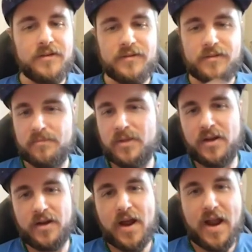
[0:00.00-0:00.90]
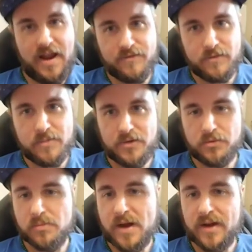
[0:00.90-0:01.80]
Something I have in my
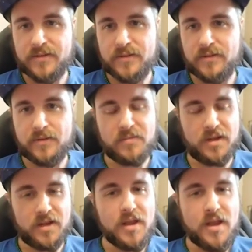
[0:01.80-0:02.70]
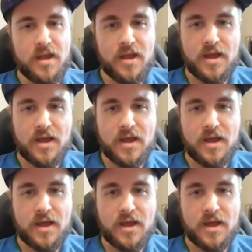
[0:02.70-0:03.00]
toolbox and something I